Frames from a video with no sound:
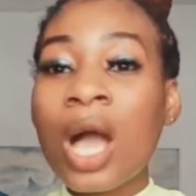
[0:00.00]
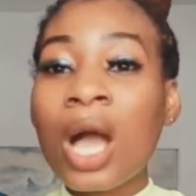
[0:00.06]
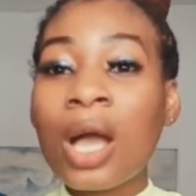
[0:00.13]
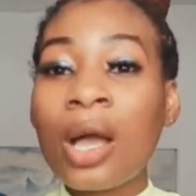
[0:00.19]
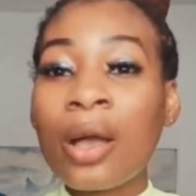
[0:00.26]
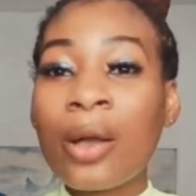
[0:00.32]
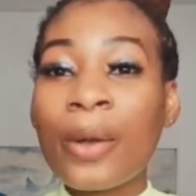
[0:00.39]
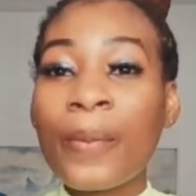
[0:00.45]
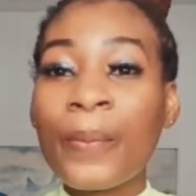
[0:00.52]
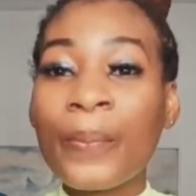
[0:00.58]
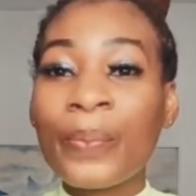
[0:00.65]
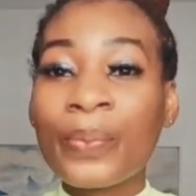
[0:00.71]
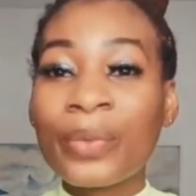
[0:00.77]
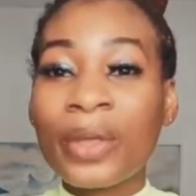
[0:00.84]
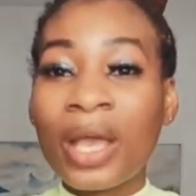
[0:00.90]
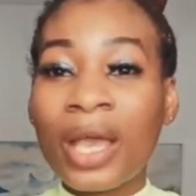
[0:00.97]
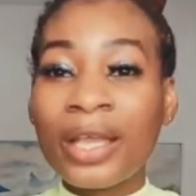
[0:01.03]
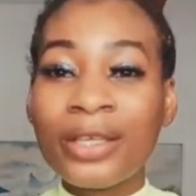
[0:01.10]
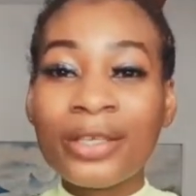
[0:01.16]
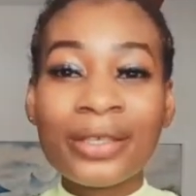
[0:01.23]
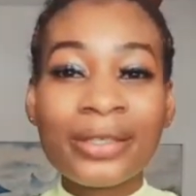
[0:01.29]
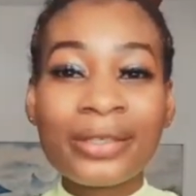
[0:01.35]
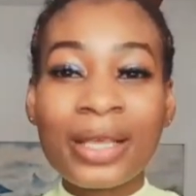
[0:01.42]
um i
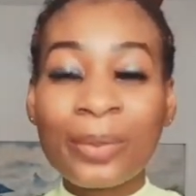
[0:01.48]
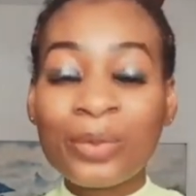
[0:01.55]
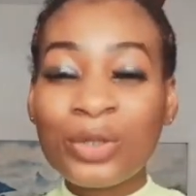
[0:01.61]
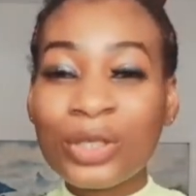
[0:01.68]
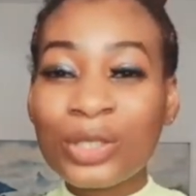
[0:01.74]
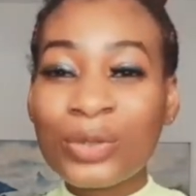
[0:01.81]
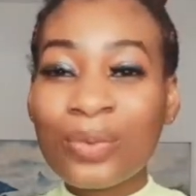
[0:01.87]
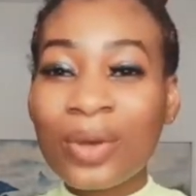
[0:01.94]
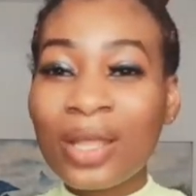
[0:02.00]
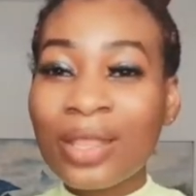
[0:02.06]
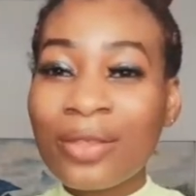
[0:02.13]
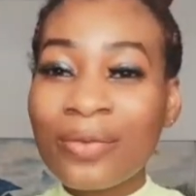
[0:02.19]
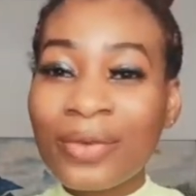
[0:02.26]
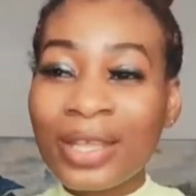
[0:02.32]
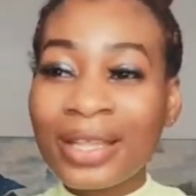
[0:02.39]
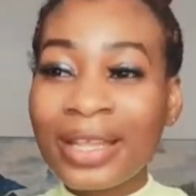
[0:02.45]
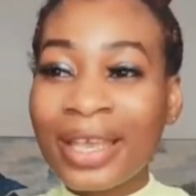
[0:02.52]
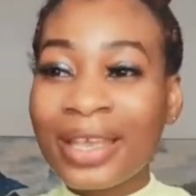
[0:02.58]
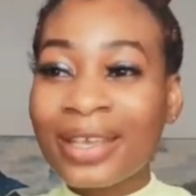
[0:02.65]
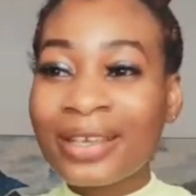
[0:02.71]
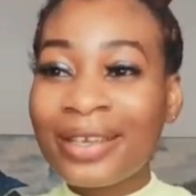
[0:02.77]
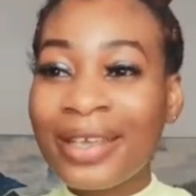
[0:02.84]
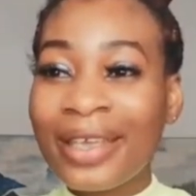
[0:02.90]
just i'm just wondering
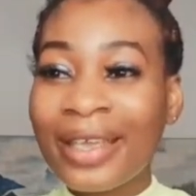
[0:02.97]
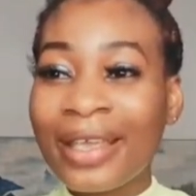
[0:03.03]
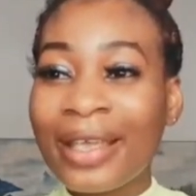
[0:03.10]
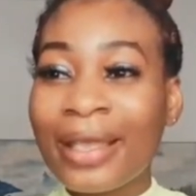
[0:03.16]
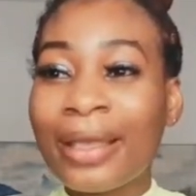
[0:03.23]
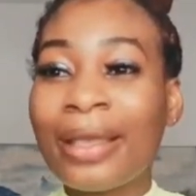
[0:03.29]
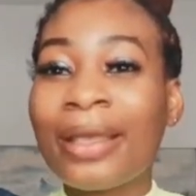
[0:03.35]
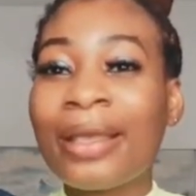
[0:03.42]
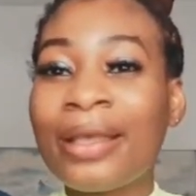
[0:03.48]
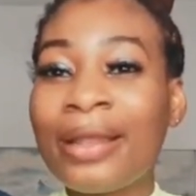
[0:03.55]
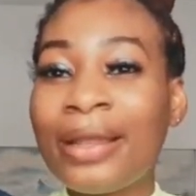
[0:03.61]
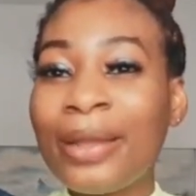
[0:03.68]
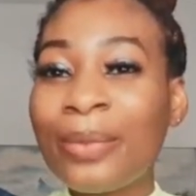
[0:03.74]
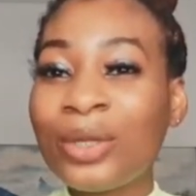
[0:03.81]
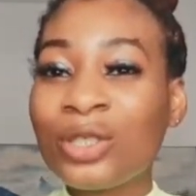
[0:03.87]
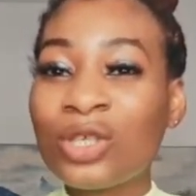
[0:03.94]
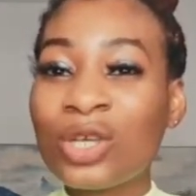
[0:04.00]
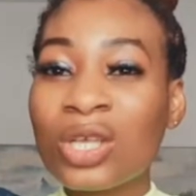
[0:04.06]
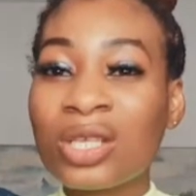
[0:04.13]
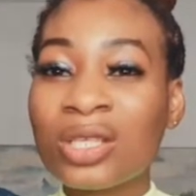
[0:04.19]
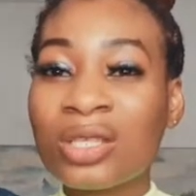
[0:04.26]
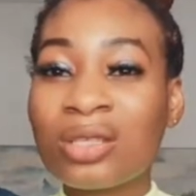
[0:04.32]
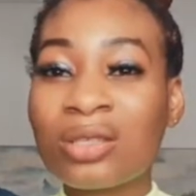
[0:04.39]
like let me
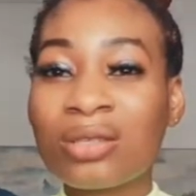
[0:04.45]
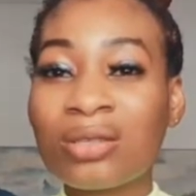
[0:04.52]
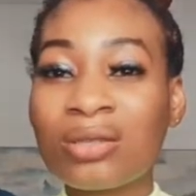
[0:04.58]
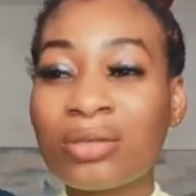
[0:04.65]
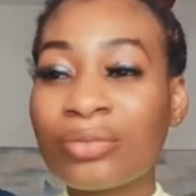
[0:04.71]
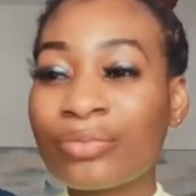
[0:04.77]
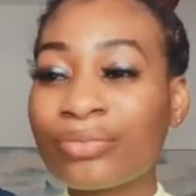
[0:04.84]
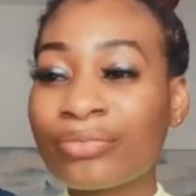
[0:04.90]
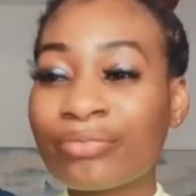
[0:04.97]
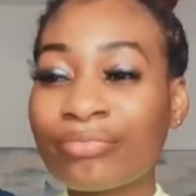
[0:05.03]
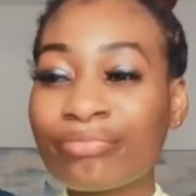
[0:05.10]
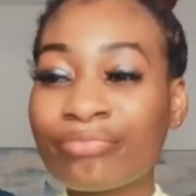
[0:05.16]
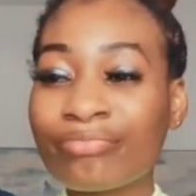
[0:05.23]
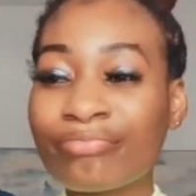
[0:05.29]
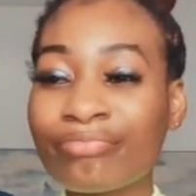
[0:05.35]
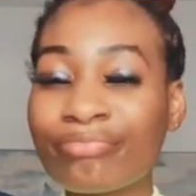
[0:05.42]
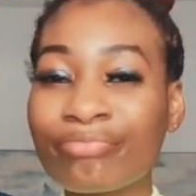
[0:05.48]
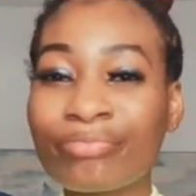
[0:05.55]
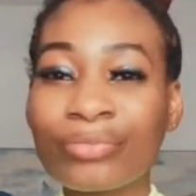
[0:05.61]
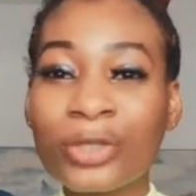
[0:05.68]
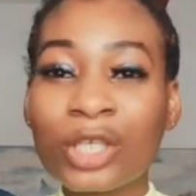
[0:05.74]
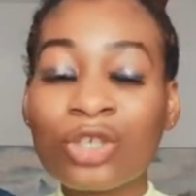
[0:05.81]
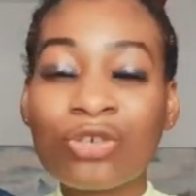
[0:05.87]
just
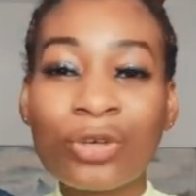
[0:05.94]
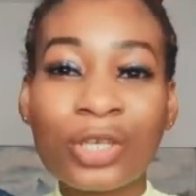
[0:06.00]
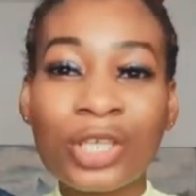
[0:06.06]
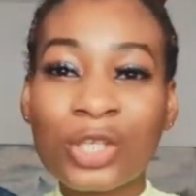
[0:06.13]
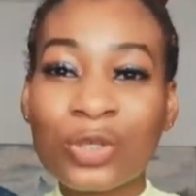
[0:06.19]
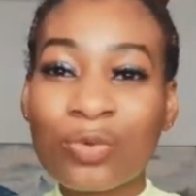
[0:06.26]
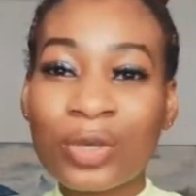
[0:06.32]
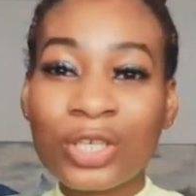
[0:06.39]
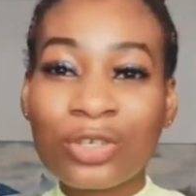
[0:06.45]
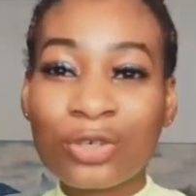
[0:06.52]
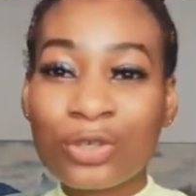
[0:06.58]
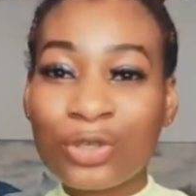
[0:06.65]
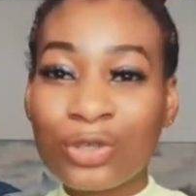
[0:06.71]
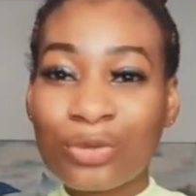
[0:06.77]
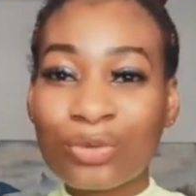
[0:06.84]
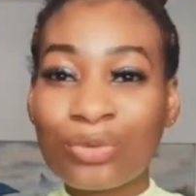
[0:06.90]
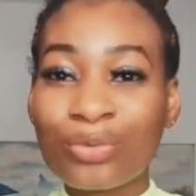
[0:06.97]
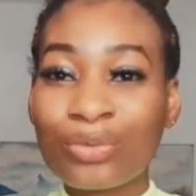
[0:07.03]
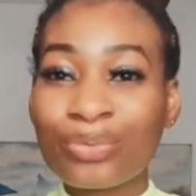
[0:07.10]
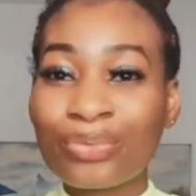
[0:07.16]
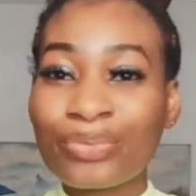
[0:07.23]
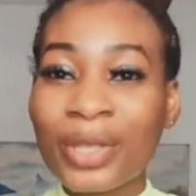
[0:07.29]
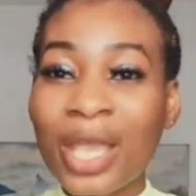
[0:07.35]
throw this question to
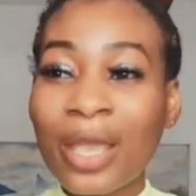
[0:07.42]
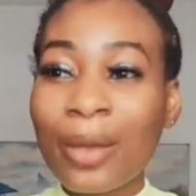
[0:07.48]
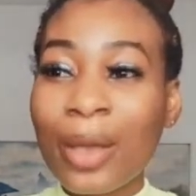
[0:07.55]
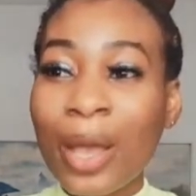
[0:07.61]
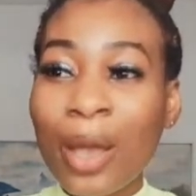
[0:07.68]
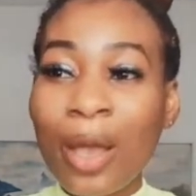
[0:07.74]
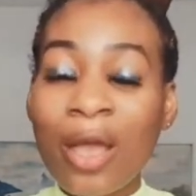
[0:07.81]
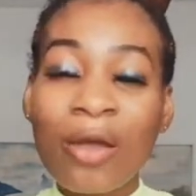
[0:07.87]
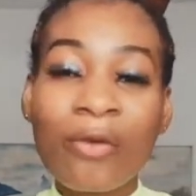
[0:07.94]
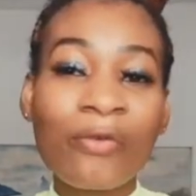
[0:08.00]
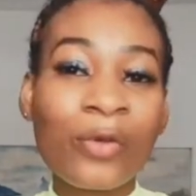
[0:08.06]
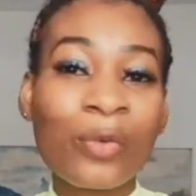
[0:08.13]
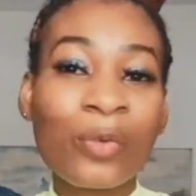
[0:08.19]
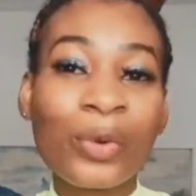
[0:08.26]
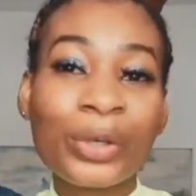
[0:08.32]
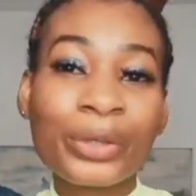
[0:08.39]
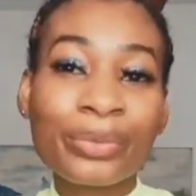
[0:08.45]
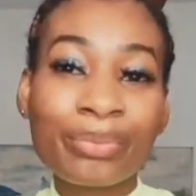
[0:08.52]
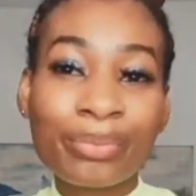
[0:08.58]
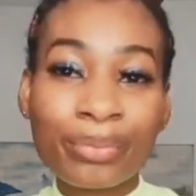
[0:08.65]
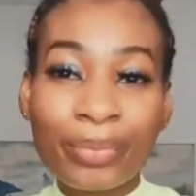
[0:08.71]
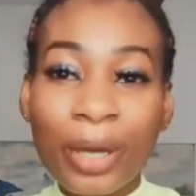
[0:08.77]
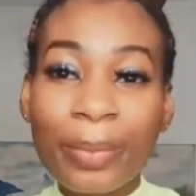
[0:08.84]
everyone
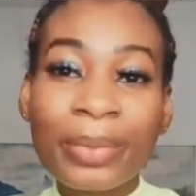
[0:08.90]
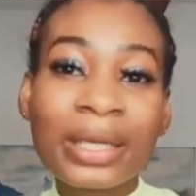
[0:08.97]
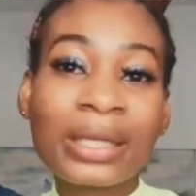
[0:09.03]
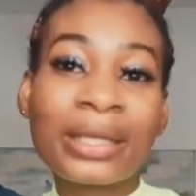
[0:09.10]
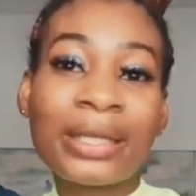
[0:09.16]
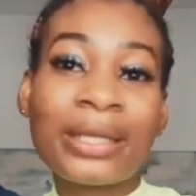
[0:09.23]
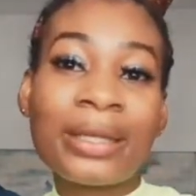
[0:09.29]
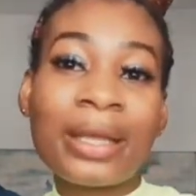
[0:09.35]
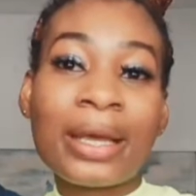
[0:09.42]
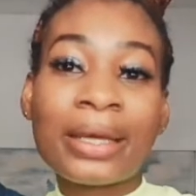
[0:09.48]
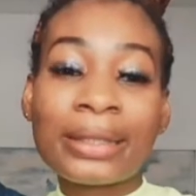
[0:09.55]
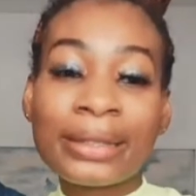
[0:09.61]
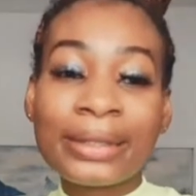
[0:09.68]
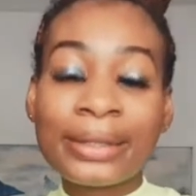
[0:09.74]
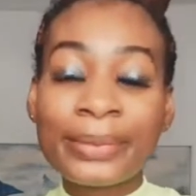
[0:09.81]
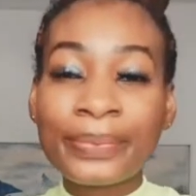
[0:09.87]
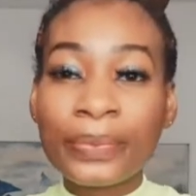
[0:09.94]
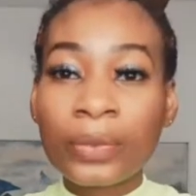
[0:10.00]
publicly and